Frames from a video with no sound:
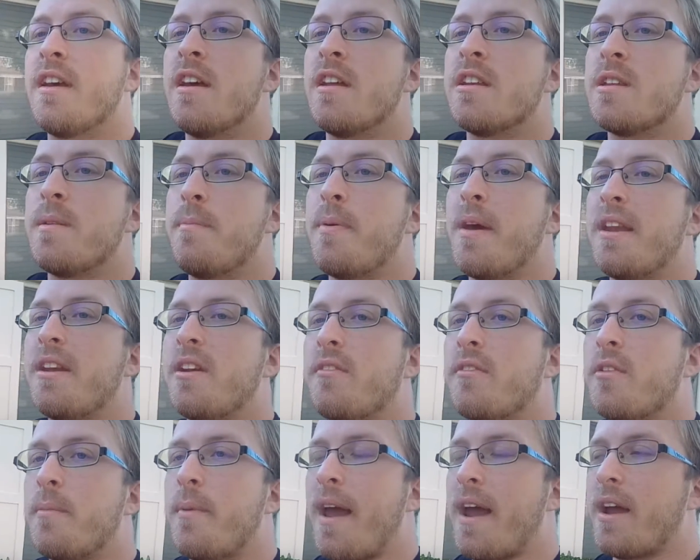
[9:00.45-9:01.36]
to bend
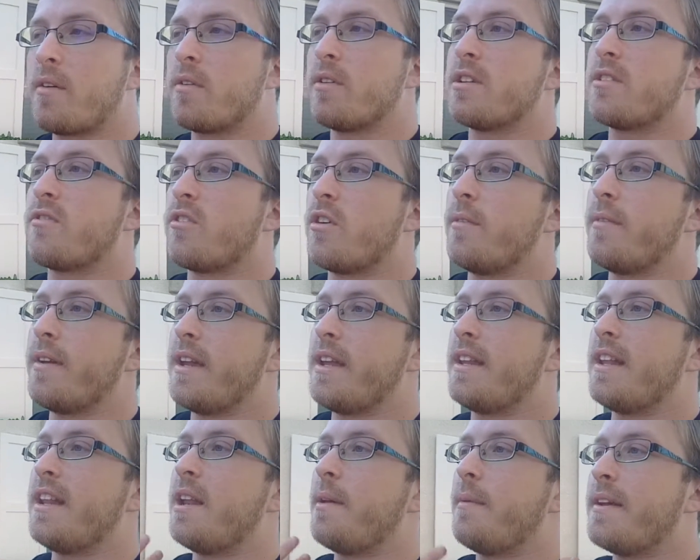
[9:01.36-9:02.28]
over backwards for me, and
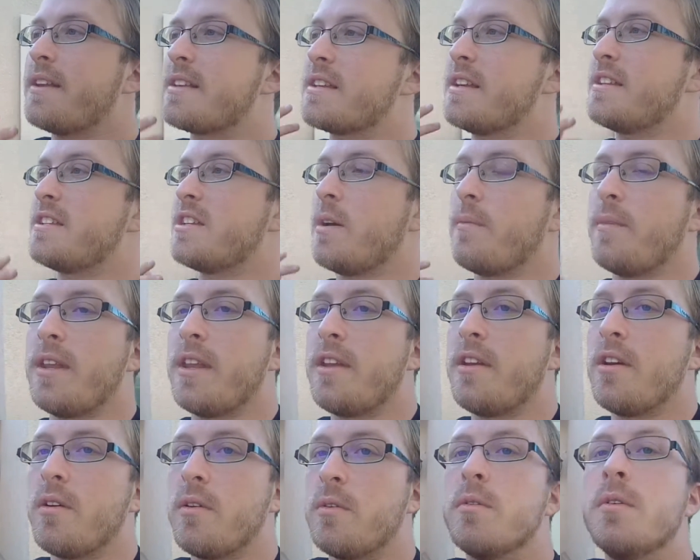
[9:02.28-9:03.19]
then they basically tell me to
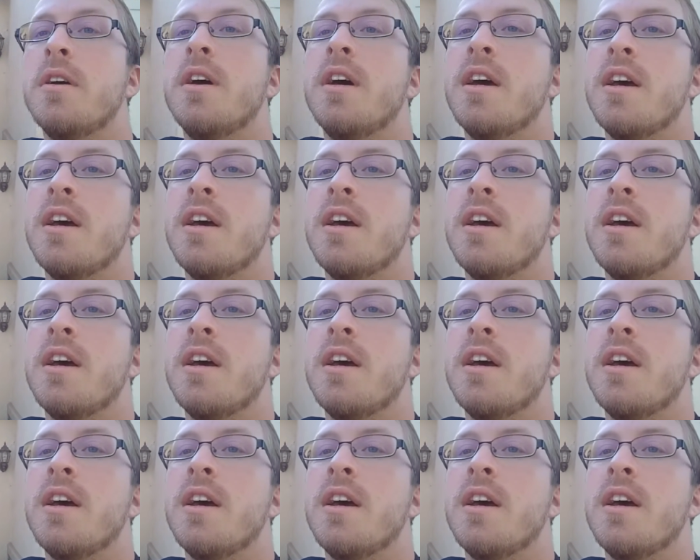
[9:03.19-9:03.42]
go